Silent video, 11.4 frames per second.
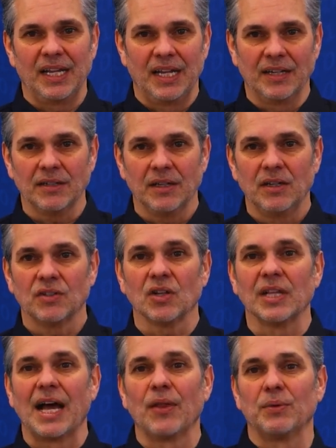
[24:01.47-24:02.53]
a hint to
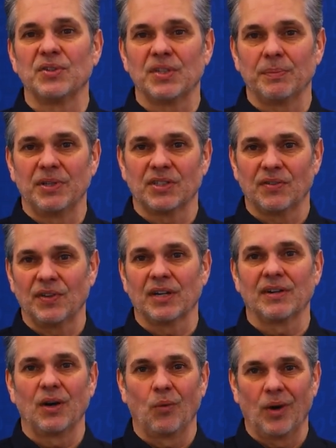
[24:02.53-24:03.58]
allow the recipient to
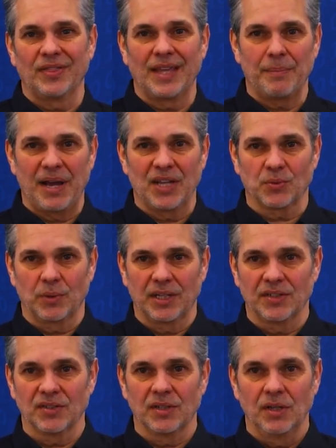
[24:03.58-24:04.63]
figure out what that password
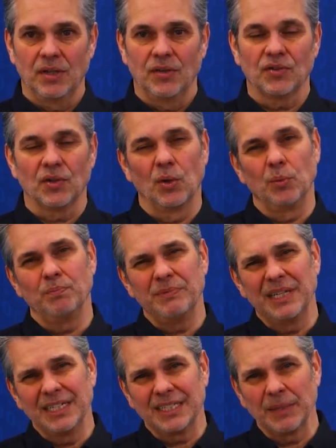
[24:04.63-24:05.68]
is. So
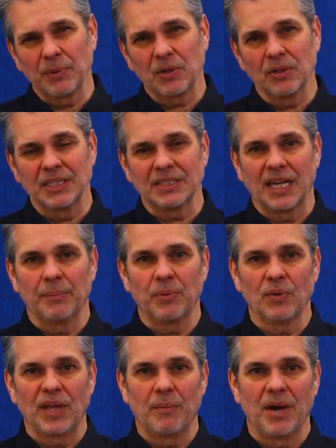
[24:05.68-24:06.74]
in a typical
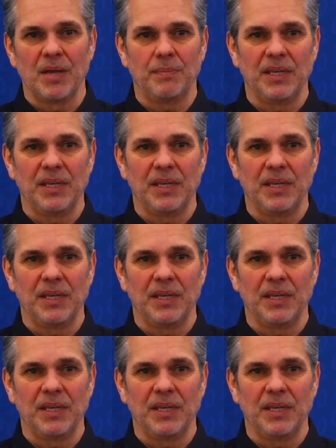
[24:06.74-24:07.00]
example, that might